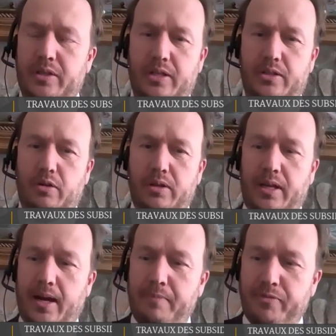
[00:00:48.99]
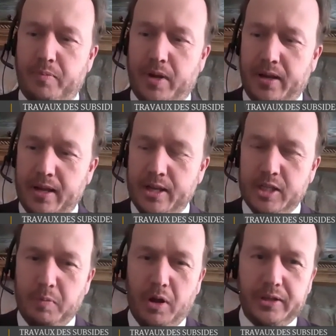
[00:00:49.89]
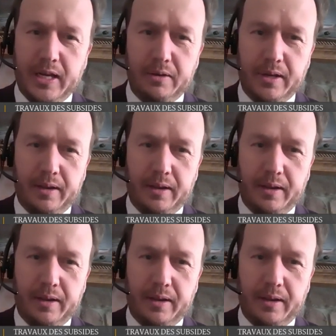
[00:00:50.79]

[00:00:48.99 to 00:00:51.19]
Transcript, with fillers: It's certainly, I'm from a small town.